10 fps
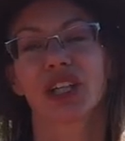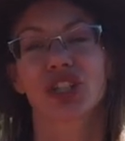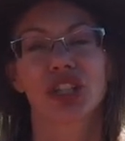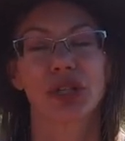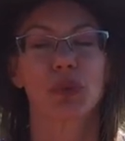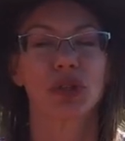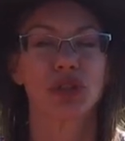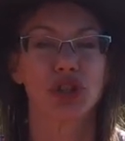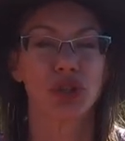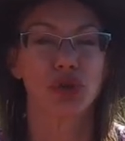She will
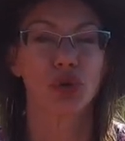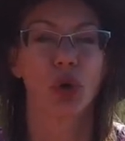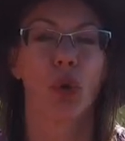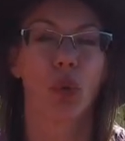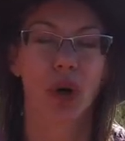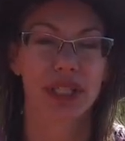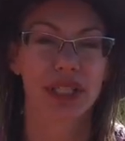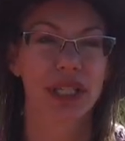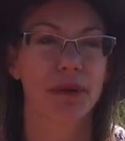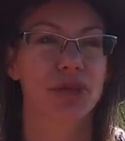do
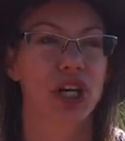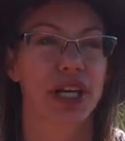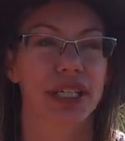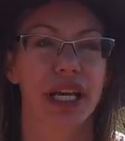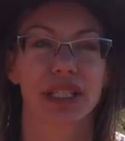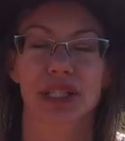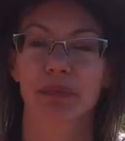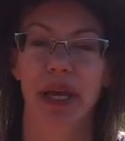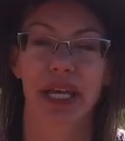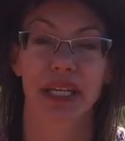one subject and
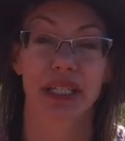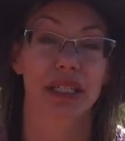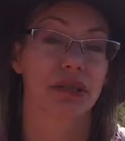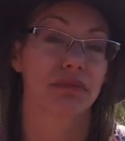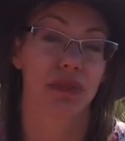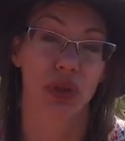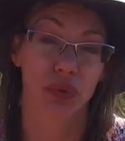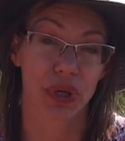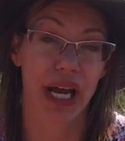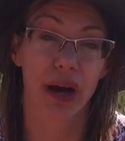spend
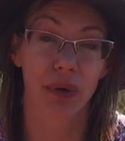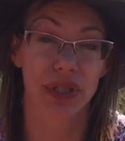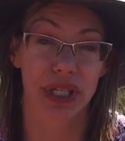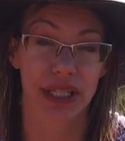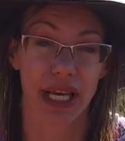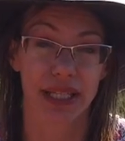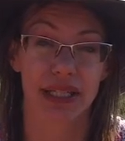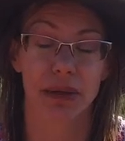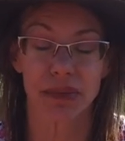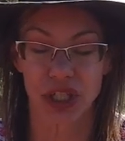3 hours on that
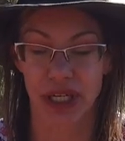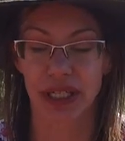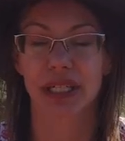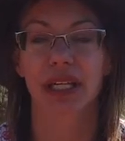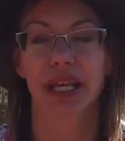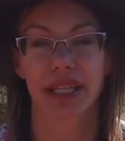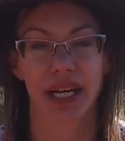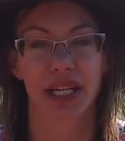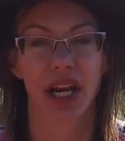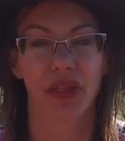subject and
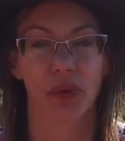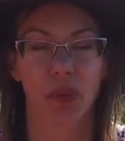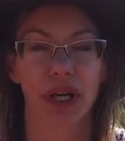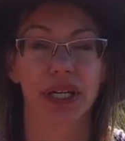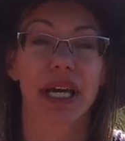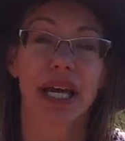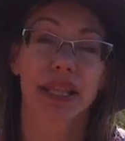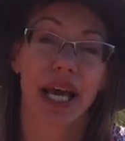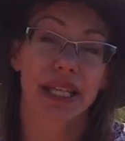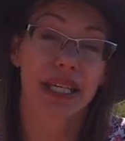then another one.
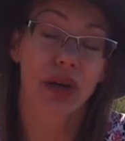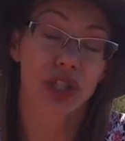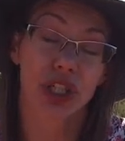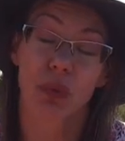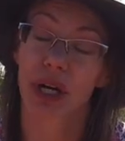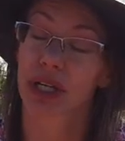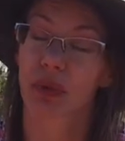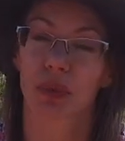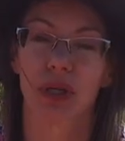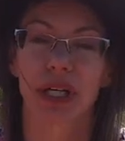That's how she wanted
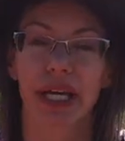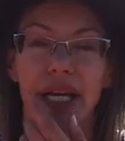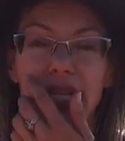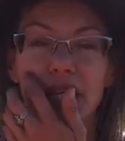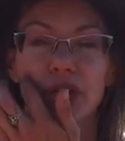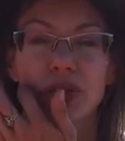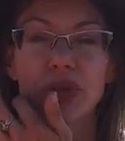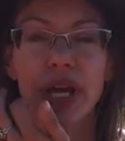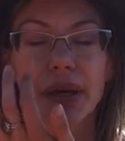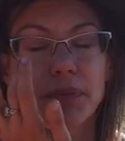to work, and I let her
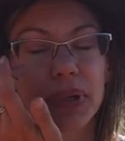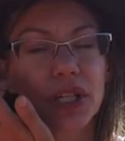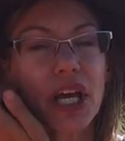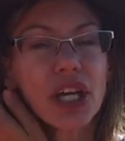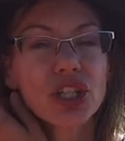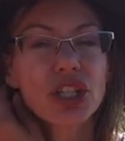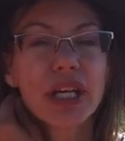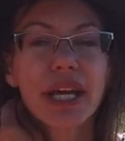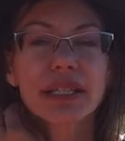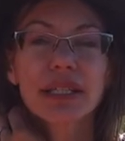do that. But
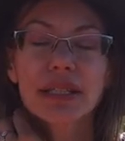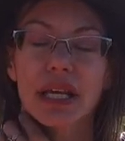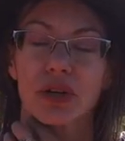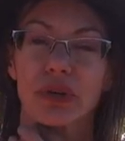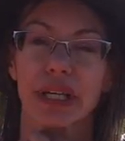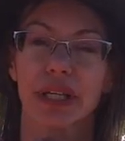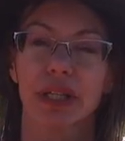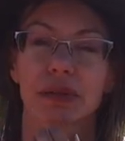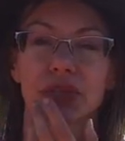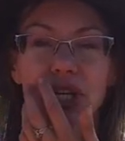she has a set
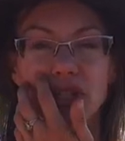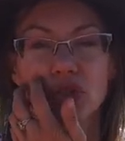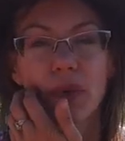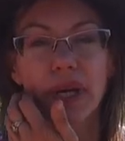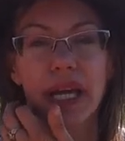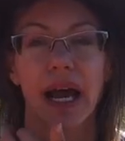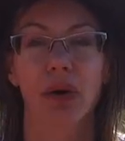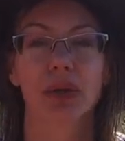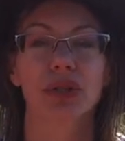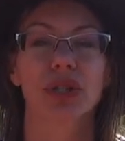curriculum. She has so many
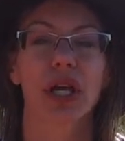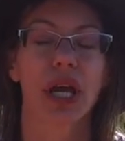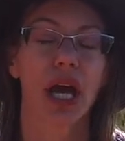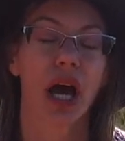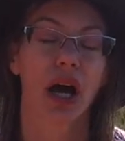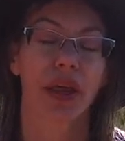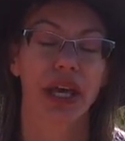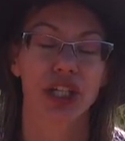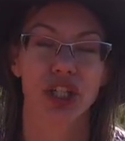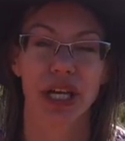hours
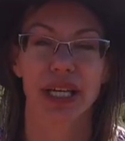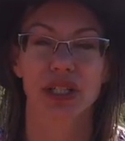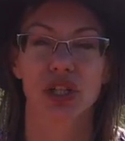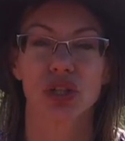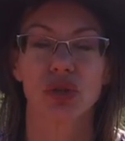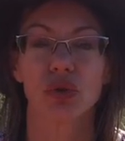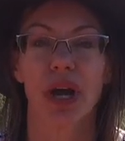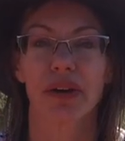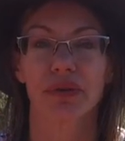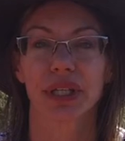that she has to do
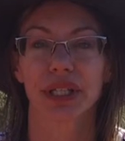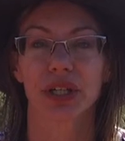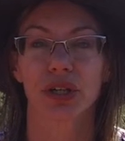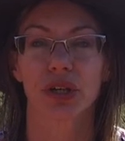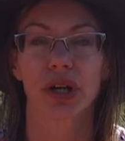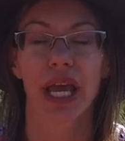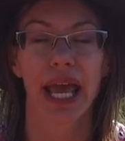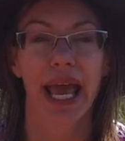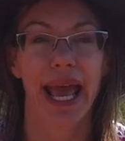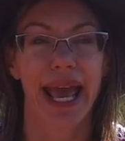every year,
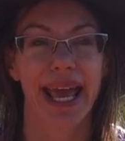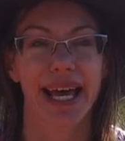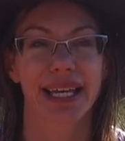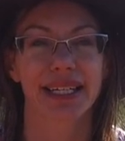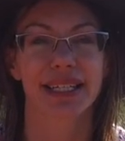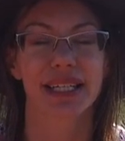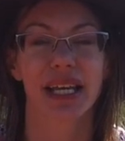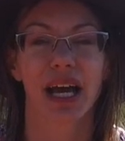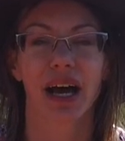and